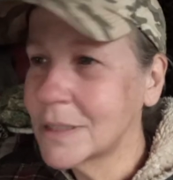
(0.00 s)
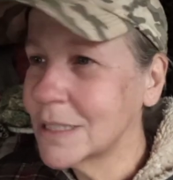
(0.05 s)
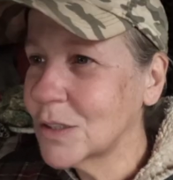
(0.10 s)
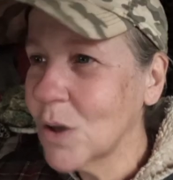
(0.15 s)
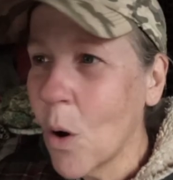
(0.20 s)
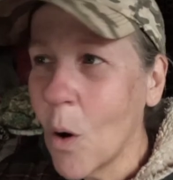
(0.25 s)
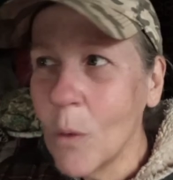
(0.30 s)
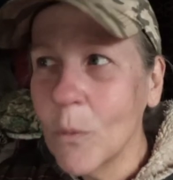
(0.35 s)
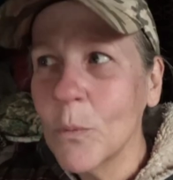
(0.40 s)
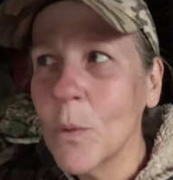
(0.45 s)

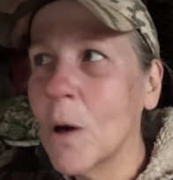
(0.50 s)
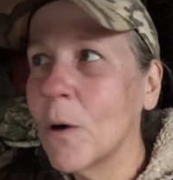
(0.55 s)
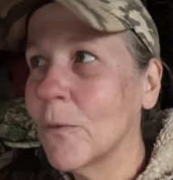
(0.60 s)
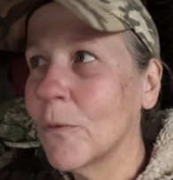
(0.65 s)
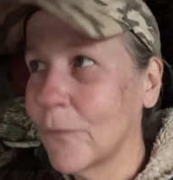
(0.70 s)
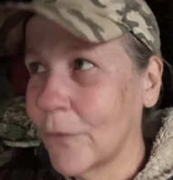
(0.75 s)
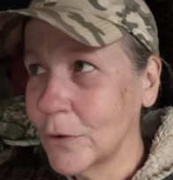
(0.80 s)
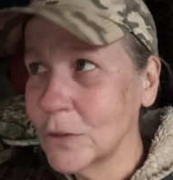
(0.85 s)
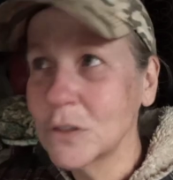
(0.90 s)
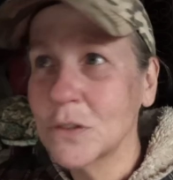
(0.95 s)
this whole,
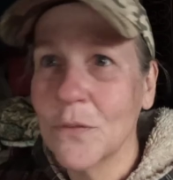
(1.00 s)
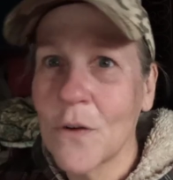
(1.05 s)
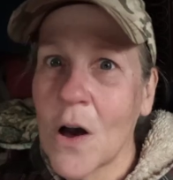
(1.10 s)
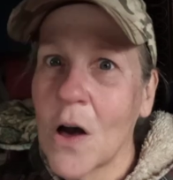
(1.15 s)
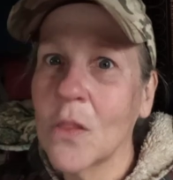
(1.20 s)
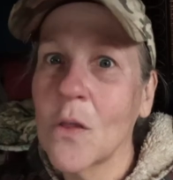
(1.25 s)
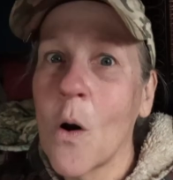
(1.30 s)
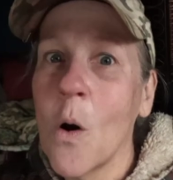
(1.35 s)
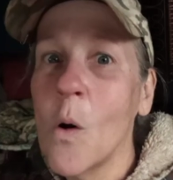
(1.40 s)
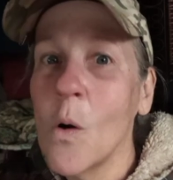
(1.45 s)
well, first of
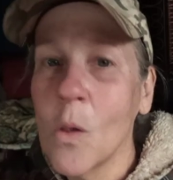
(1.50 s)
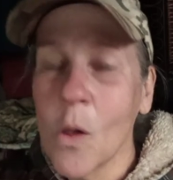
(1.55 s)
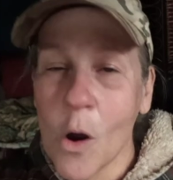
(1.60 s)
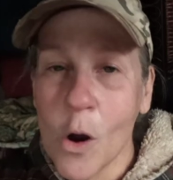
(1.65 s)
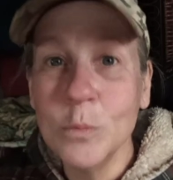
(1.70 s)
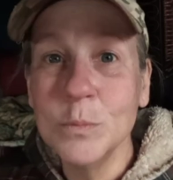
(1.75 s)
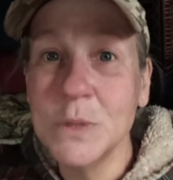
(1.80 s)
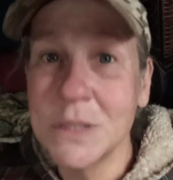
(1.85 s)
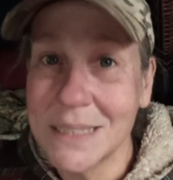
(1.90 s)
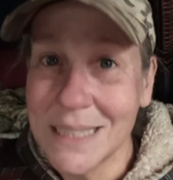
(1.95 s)
all, the whole
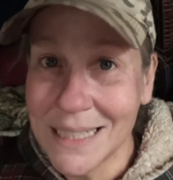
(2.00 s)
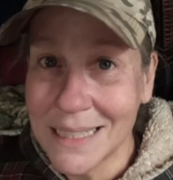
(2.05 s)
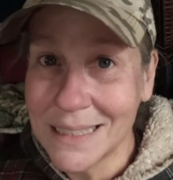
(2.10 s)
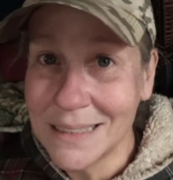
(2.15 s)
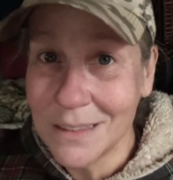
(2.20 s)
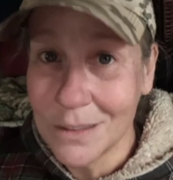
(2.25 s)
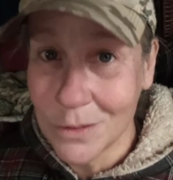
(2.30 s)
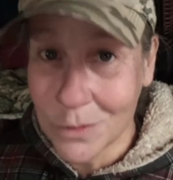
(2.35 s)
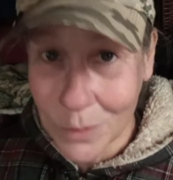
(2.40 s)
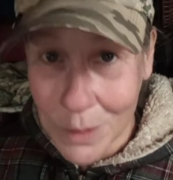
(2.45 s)

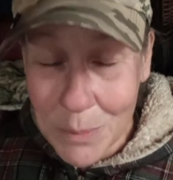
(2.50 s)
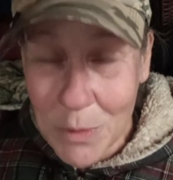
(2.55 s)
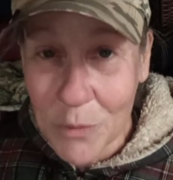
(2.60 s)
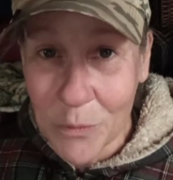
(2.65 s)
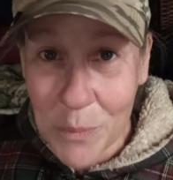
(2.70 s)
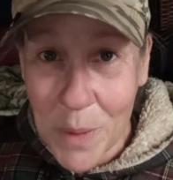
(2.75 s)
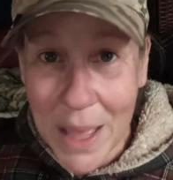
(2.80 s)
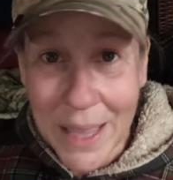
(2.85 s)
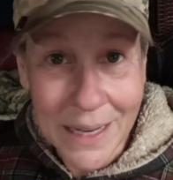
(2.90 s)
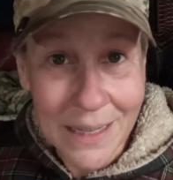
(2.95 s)
homestead dream
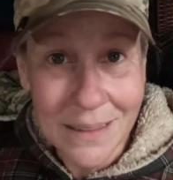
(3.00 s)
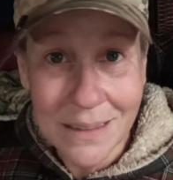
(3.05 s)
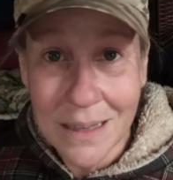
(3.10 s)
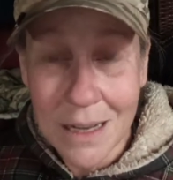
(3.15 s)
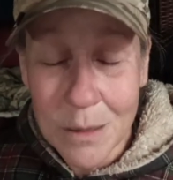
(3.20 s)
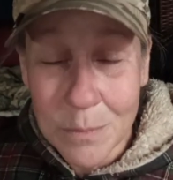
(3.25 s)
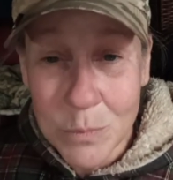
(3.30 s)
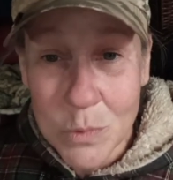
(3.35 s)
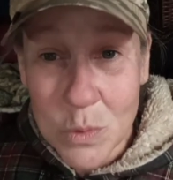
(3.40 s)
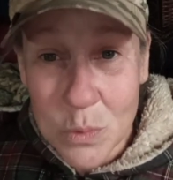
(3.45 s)
of mine
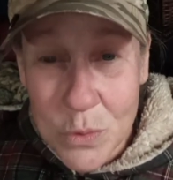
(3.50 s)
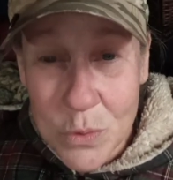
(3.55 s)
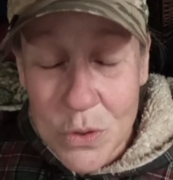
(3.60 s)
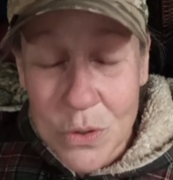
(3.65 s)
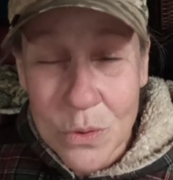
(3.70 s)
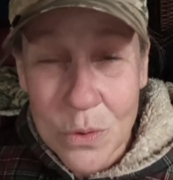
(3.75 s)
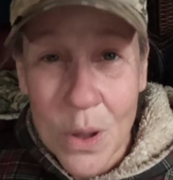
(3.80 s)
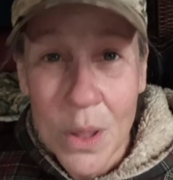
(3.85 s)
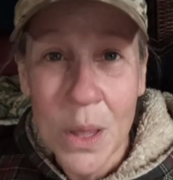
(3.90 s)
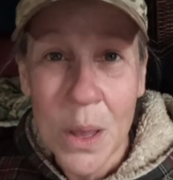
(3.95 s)
come
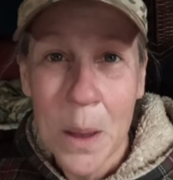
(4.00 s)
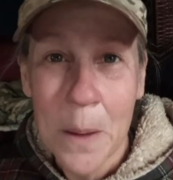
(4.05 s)
true,